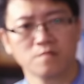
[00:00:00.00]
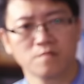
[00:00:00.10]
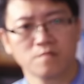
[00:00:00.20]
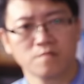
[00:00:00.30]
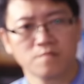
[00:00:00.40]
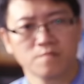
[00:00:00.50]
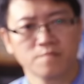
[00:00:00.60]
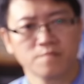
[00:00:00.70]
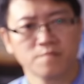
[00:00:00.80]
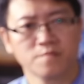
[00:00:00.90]

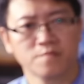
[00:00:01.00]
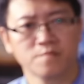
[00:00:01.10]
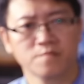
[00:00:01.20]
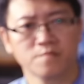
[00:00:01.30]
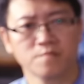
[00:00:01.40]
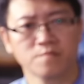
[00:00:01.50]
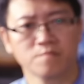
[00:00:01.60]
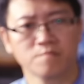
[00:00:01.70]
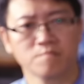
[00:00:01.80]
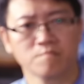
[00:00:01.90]

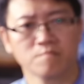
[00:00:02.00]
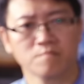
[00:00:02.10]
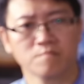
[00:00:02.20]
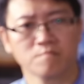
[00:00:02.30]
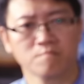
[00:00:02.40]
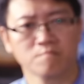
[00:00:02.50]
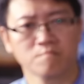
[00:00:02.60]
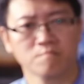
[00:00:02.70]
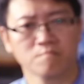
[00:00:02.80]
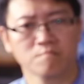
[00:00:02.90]

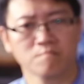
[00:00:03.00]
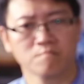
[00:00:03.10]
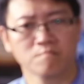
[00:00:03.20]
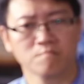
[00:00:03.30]
The person shown says nothing.